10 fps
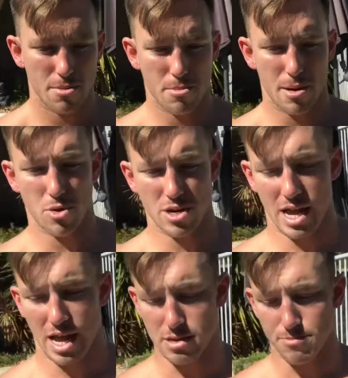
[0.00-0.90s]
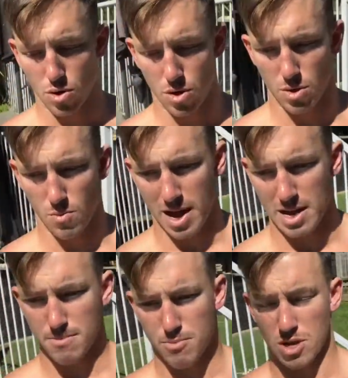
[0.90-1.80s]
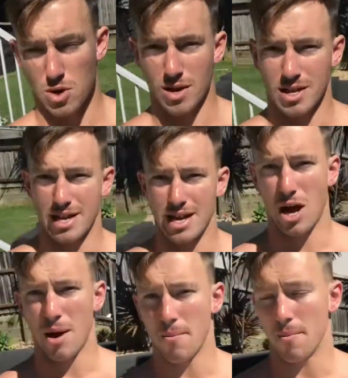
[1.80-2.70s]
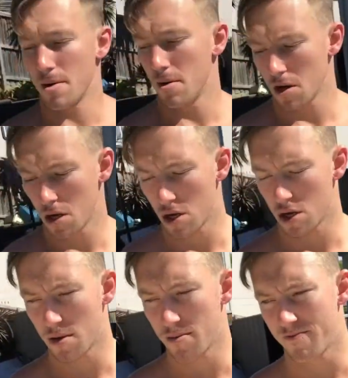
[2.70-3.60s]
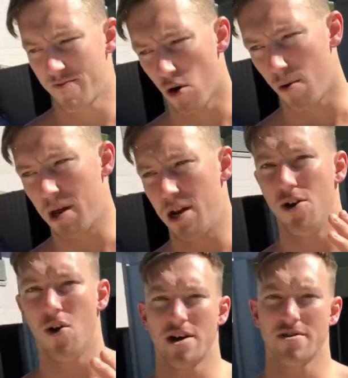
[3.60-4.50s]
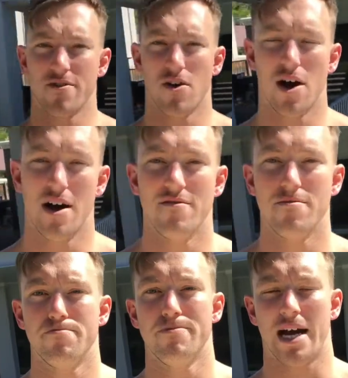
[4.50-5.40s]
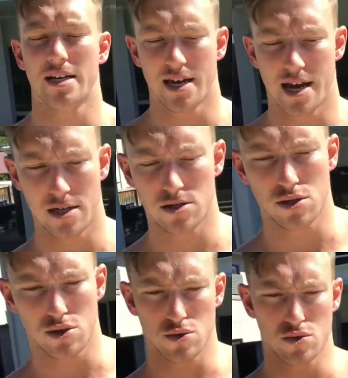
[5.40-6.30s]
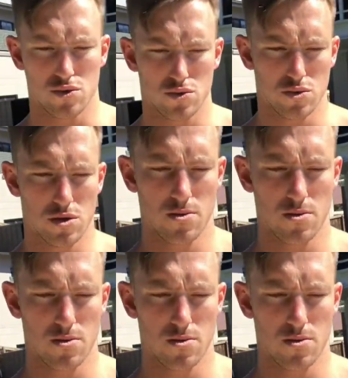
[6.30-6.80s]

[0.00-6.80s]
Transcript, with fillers: my body has put on the weight pretty quickly. I'm from 95 back down to,